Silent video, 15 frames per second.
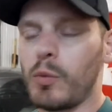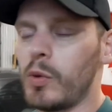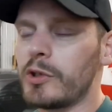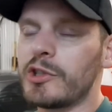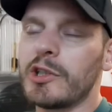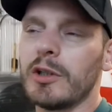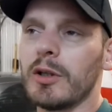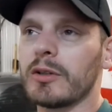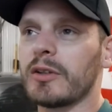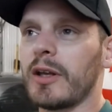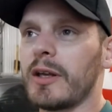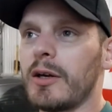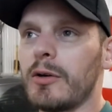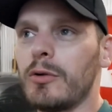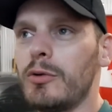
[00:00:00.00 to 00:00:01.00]
what she looked
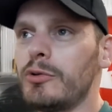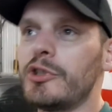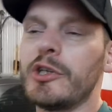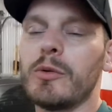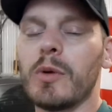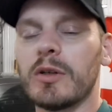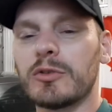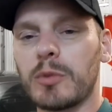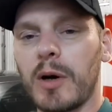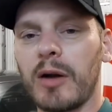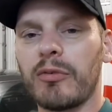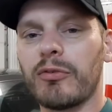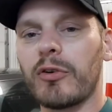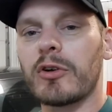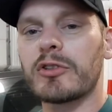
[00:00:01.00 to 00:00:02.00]
like, who she was when
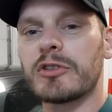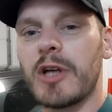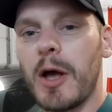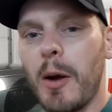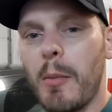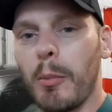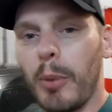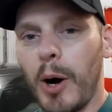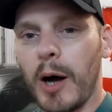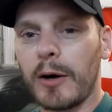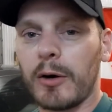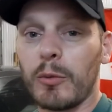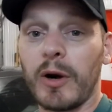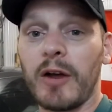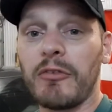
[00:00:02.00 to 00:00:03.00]
I first
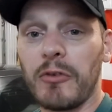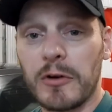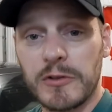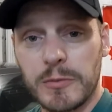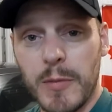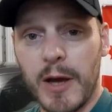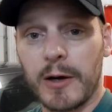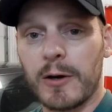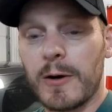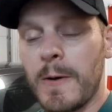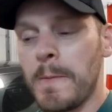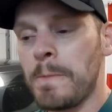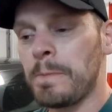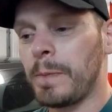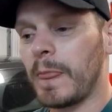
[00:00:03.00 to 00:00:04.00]
bought her, when I first met her,
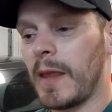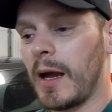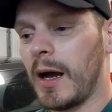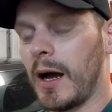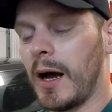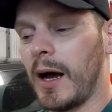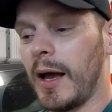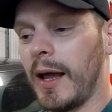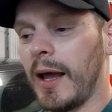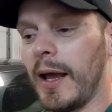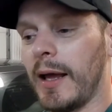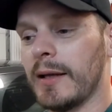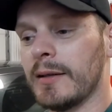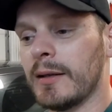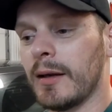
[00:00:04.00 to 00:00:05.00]

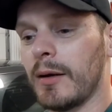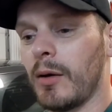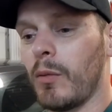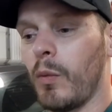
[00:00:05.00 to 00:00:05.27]
and